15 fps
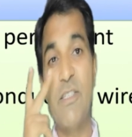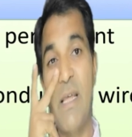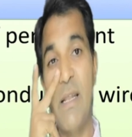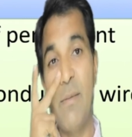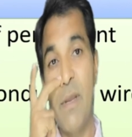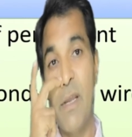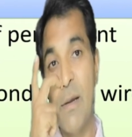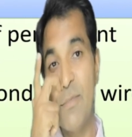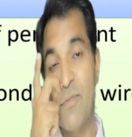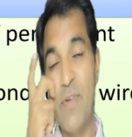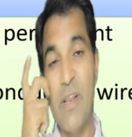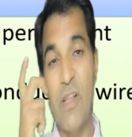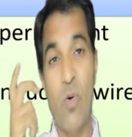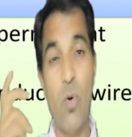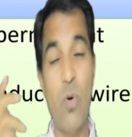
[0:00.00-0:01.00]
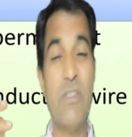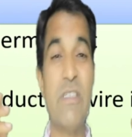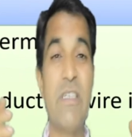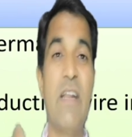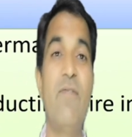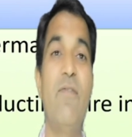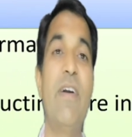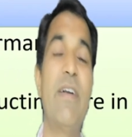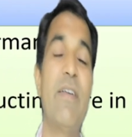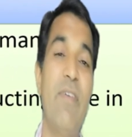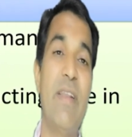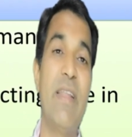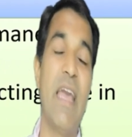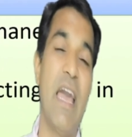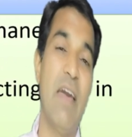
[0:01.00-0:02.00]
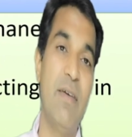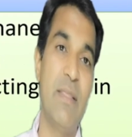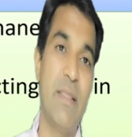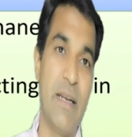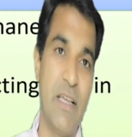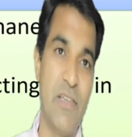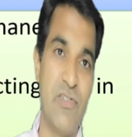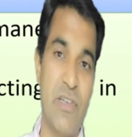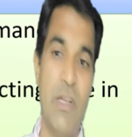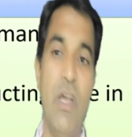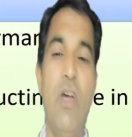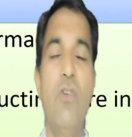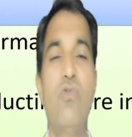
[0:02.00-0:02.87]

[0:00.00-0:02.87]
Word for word: Then becomes very costly and very heavy in the nature.